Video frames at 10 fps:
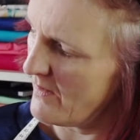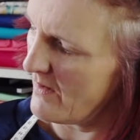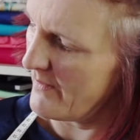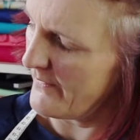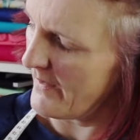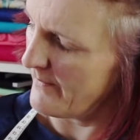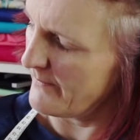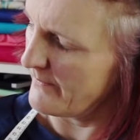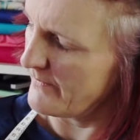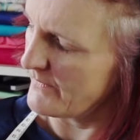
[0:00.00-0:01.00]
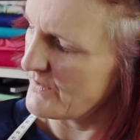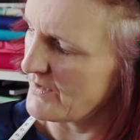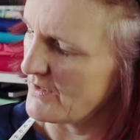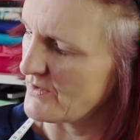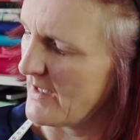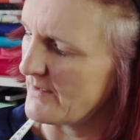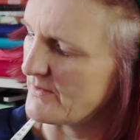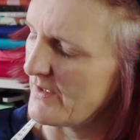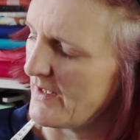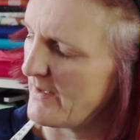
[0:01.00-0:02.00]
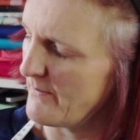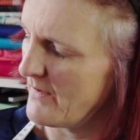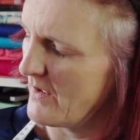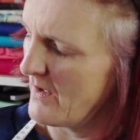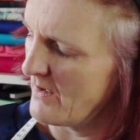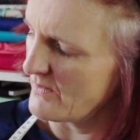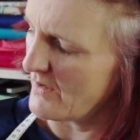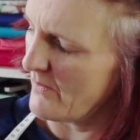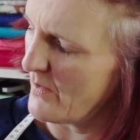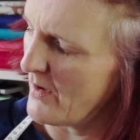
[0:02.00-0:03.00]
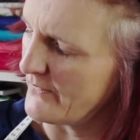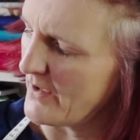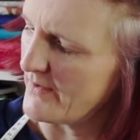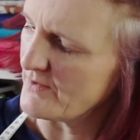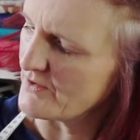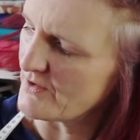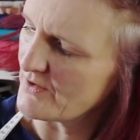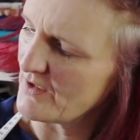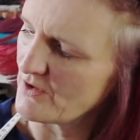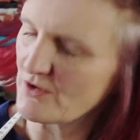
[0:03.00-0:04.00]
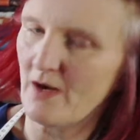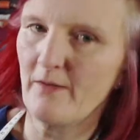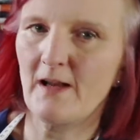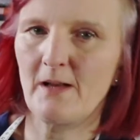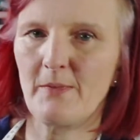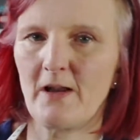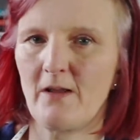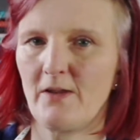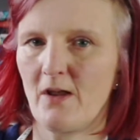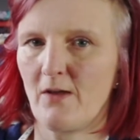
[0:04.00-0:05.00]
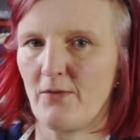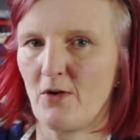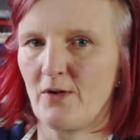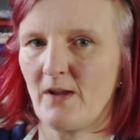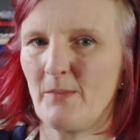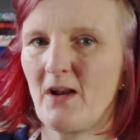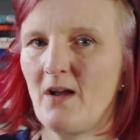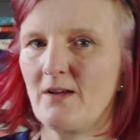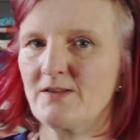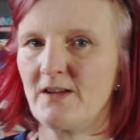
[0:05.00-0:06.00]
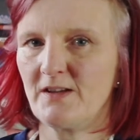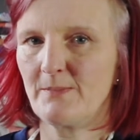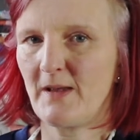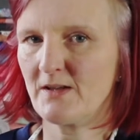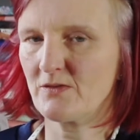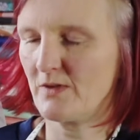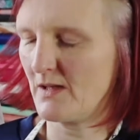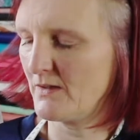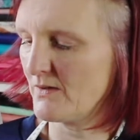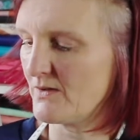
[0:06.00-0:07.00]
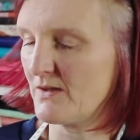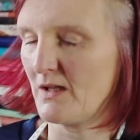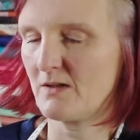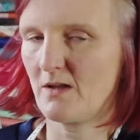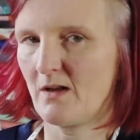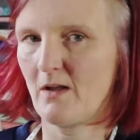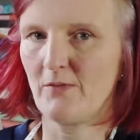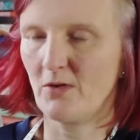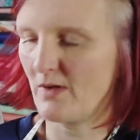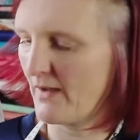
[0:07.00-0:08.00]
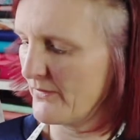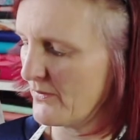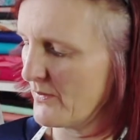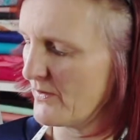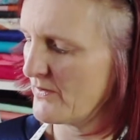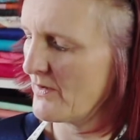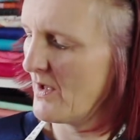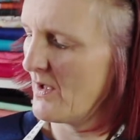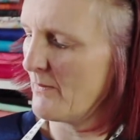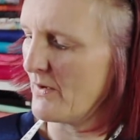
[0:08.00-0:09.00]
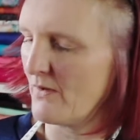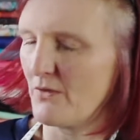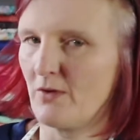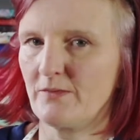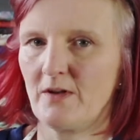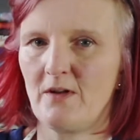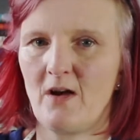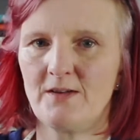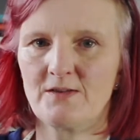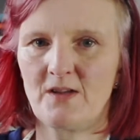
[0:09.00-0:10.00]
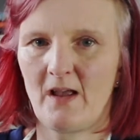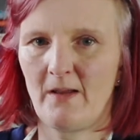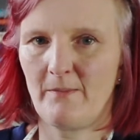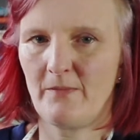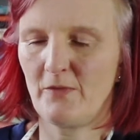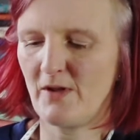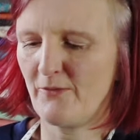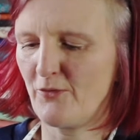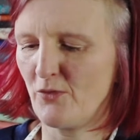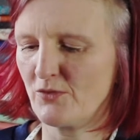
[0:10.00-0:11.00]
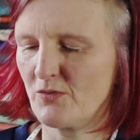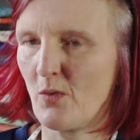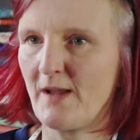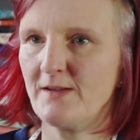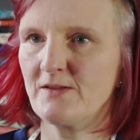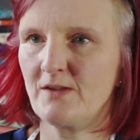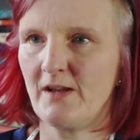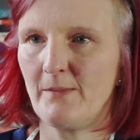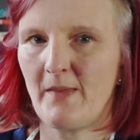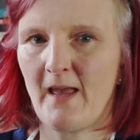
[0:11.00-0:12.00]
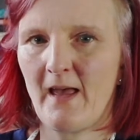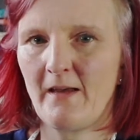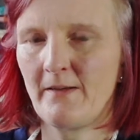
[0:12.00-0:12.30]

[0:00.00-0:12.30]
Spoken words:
I've stitched that seam. So what I've done is just stitch directly below the overlocking, but like I said, it's best really to stitch then overlock afterwards. But you've got a nice reinforced waist seam there.